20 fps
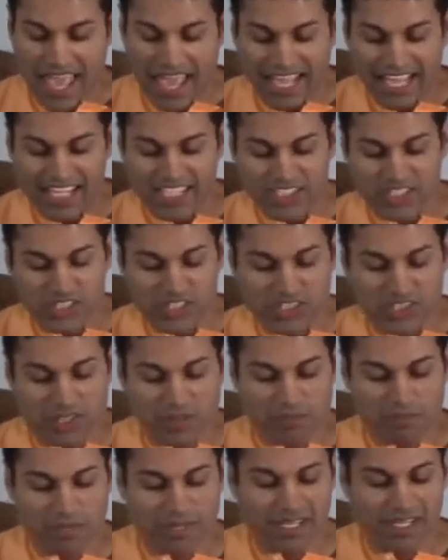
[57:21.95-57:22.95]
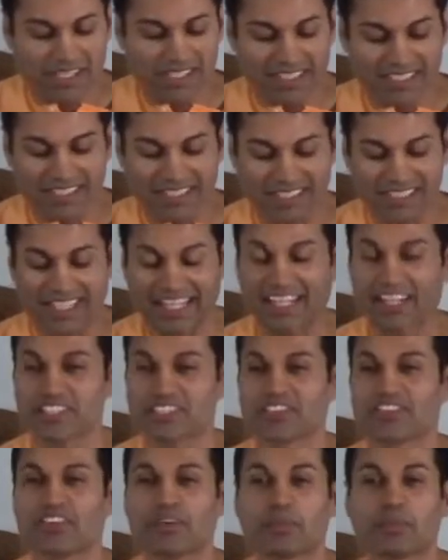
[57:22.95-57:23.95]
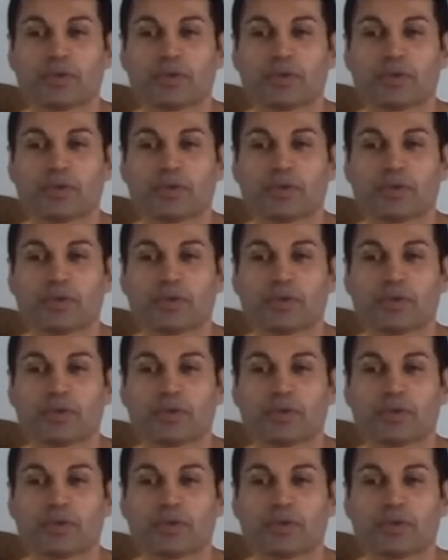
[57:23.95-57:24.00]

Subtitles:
As you start peeling the layers of your